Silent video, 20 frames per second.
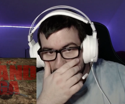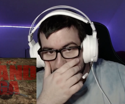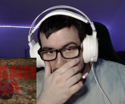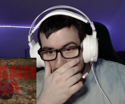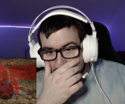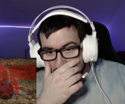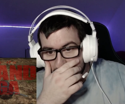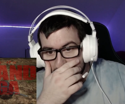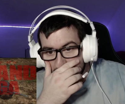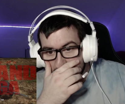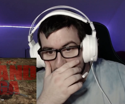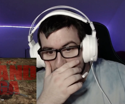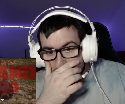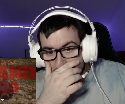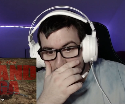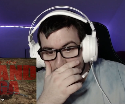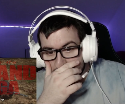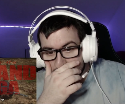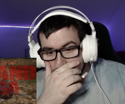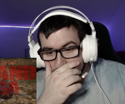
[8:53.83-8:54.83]

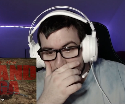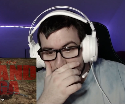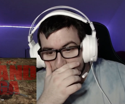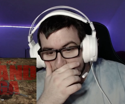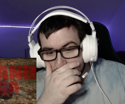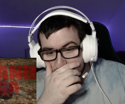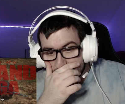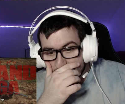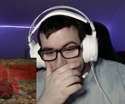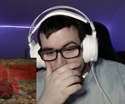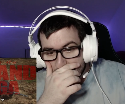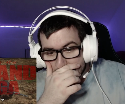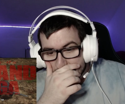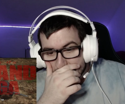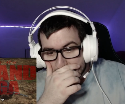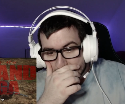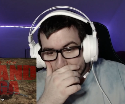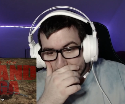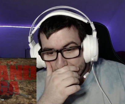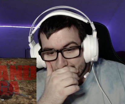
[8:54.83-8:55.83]

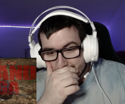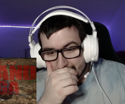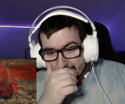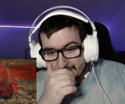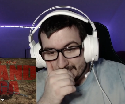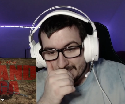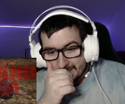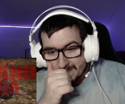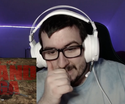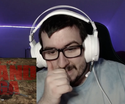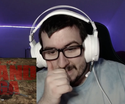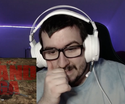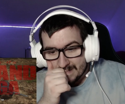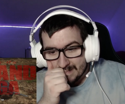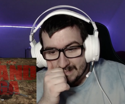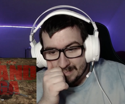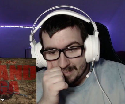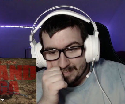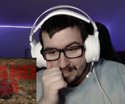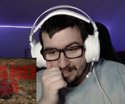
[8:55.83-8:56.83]

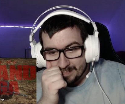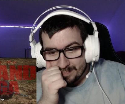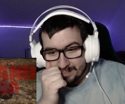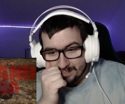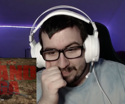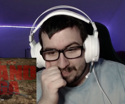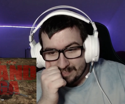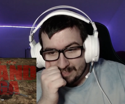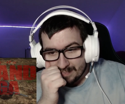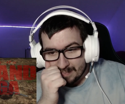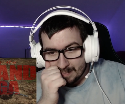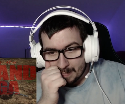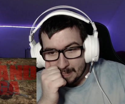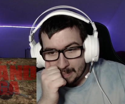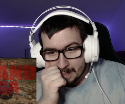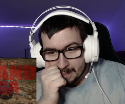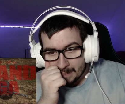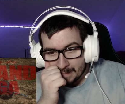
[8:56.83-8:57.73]
(silence)